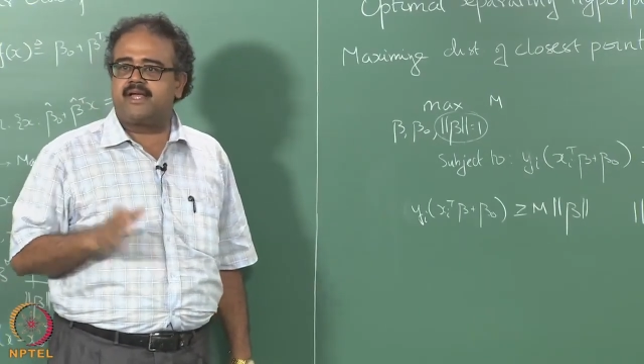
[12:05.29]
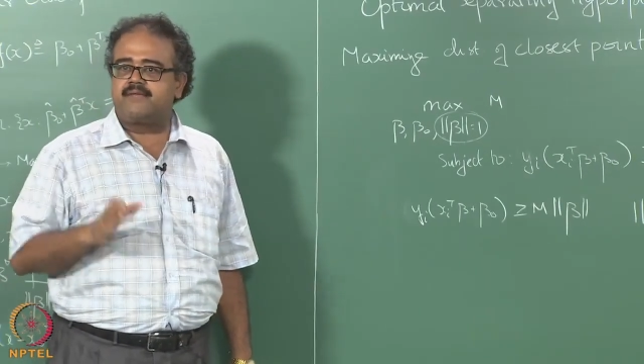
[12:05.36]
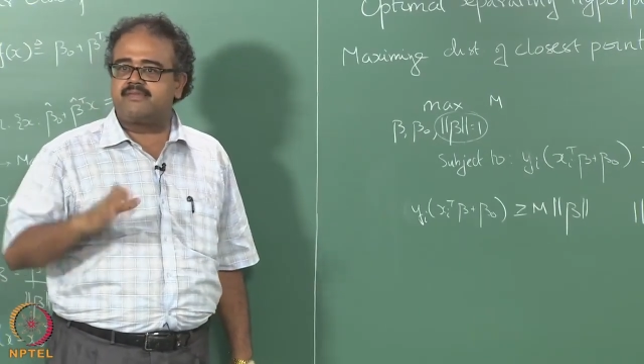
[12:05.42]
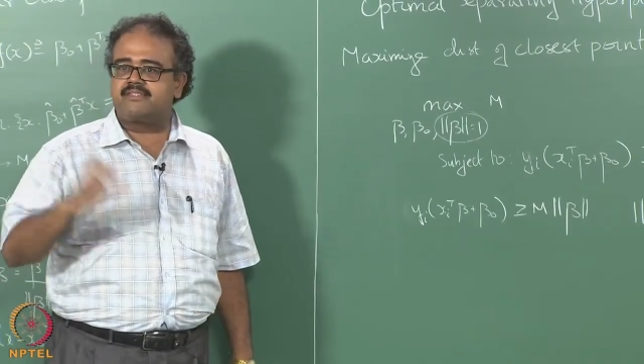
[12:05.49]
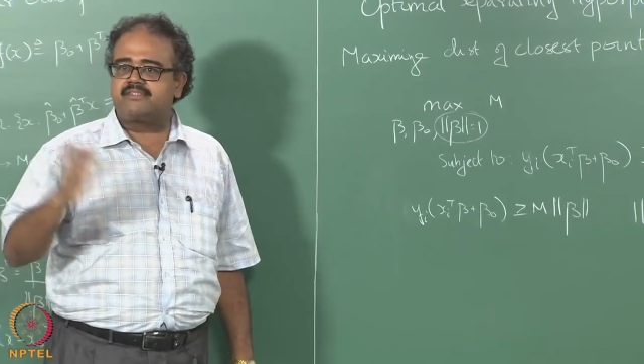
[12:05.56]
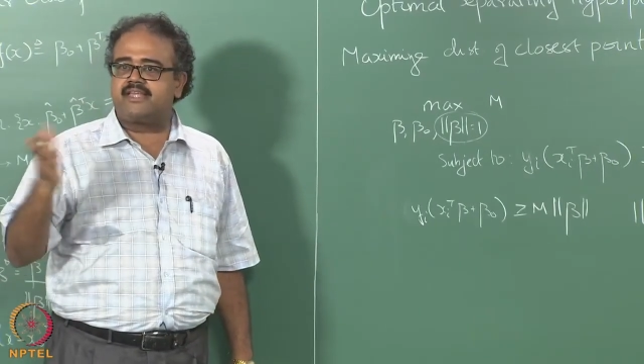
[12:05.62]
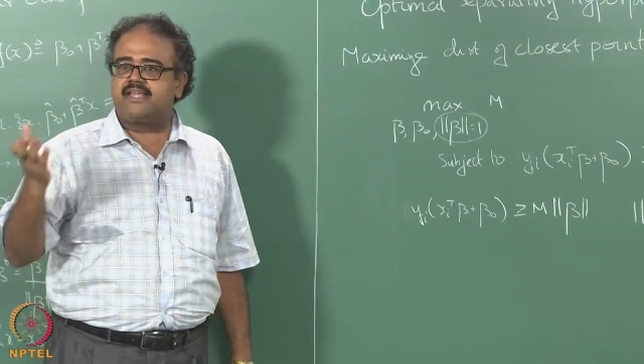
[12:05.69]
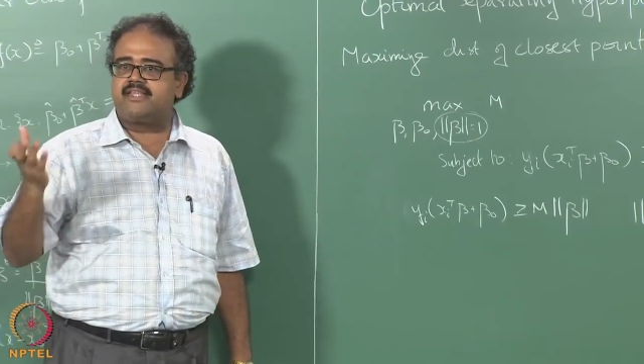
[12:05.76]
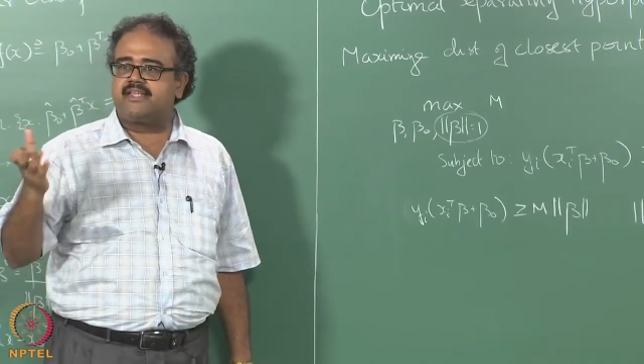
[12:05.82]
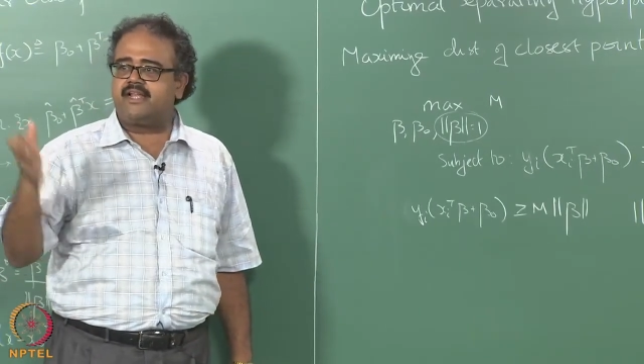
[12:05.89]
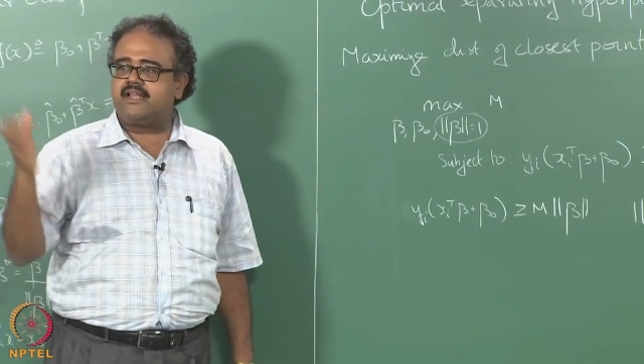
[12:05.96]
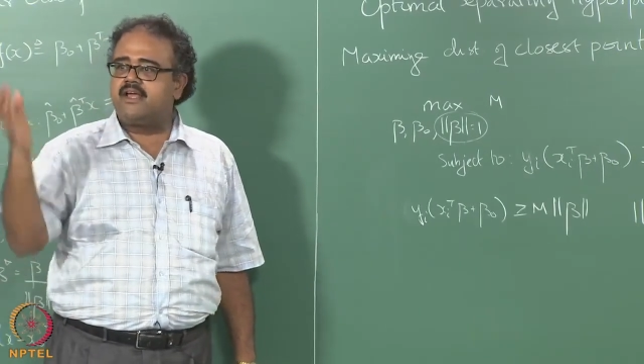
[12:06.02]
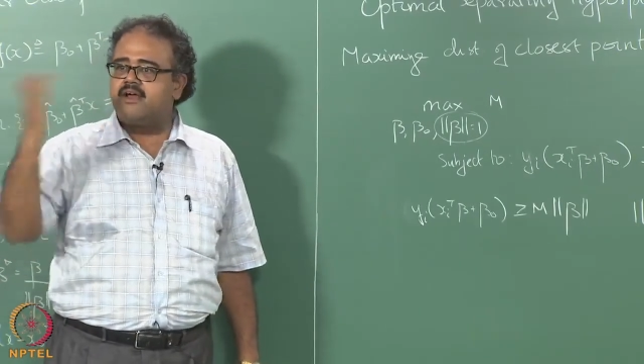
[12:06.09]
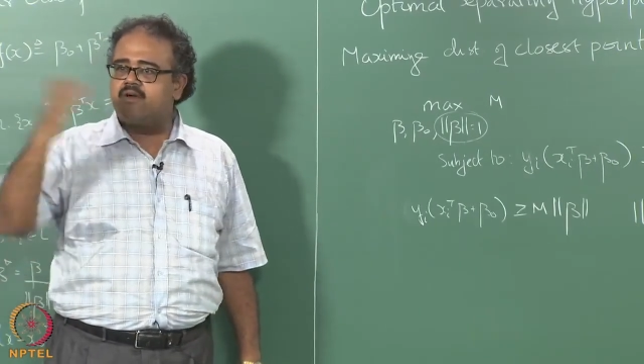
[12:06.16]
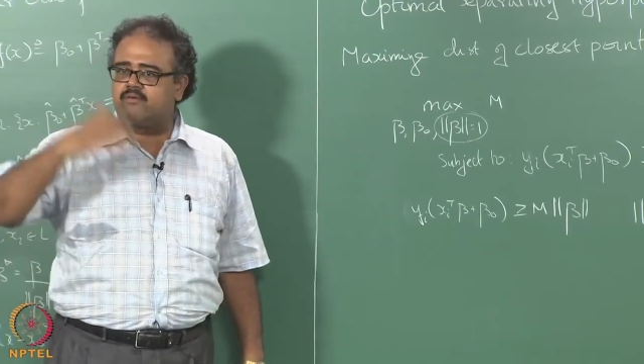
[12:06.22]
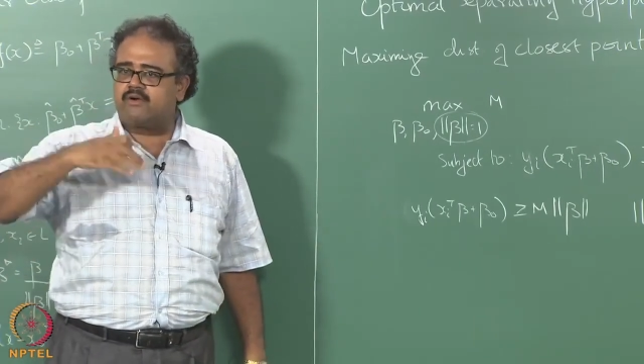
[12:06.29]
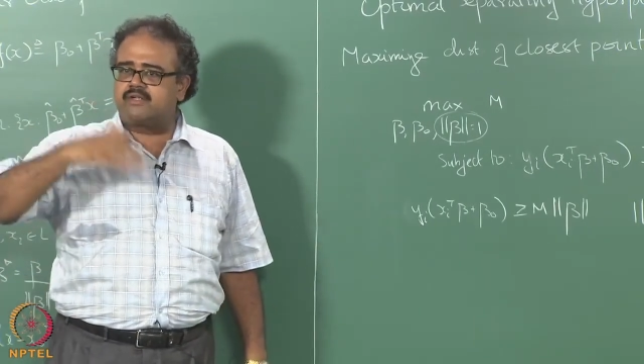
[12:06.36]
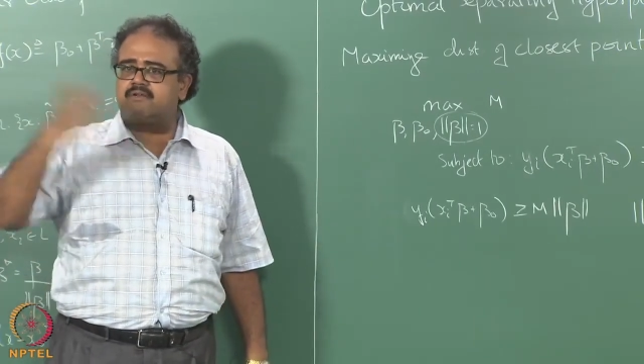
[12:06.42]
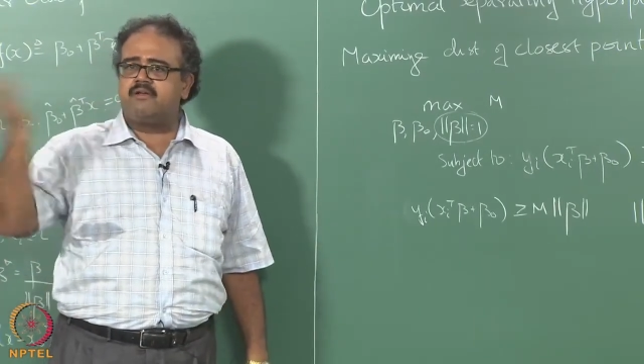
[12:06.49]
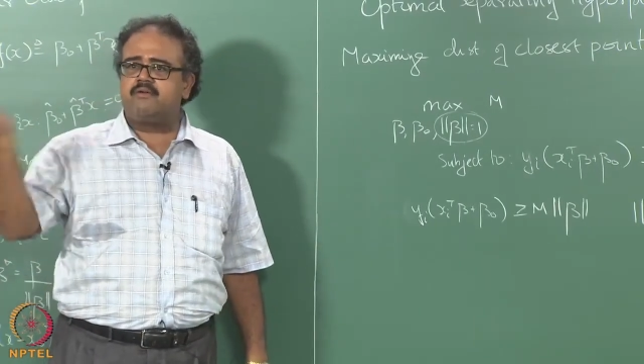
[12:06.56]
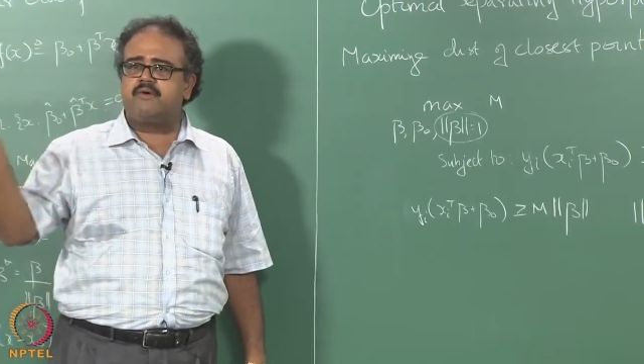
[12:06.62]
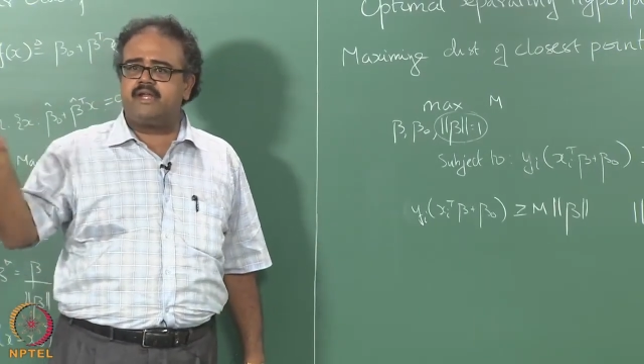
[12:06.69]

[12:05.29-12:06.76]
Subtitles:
I am just saying that whatever